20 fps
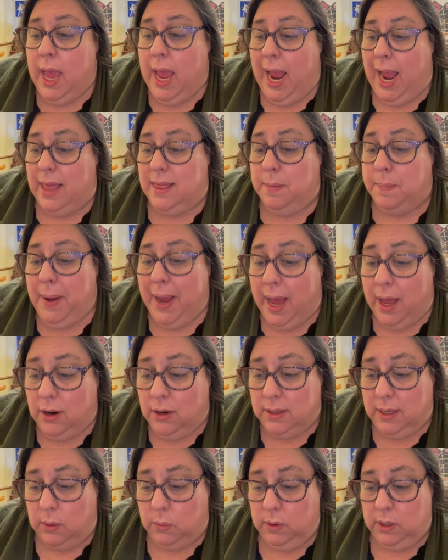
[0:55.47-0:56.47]
and the
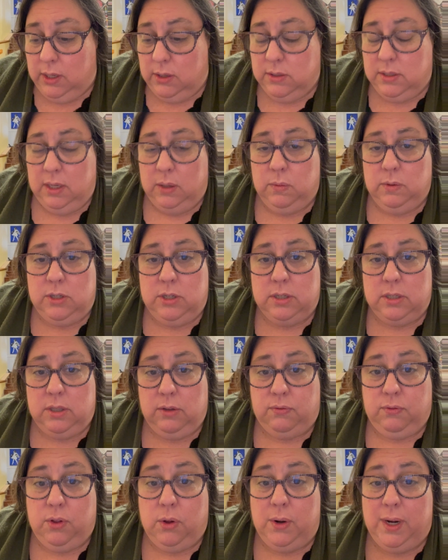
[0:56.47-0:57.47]
pattern that we're using, which is the
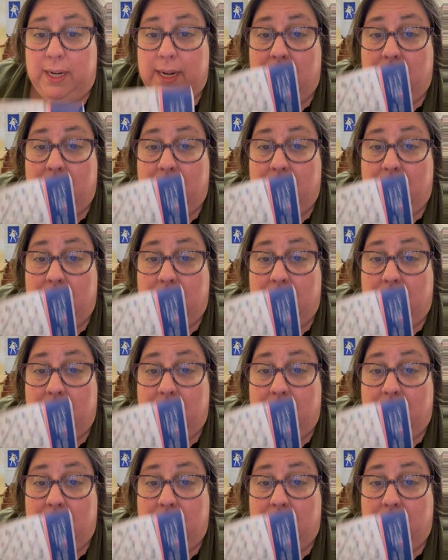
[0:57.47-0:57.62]
floating